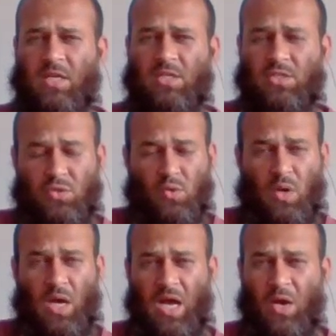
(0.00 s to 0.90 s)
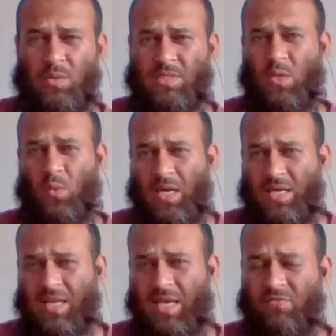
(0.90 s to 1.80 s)
So, how is the
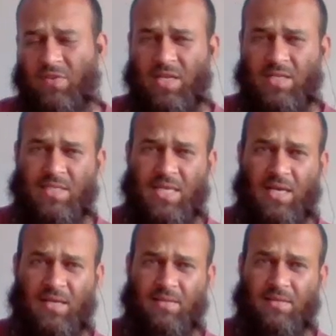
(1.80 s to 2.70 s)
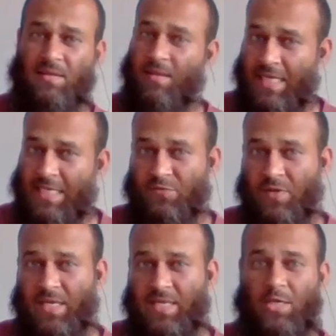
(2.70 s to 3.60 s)
wildlife in India? Let's
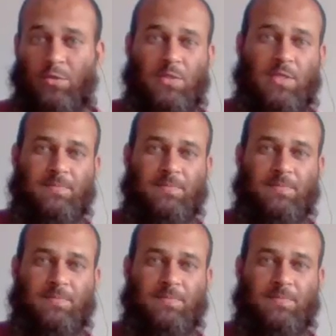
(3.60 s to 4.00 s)
find out.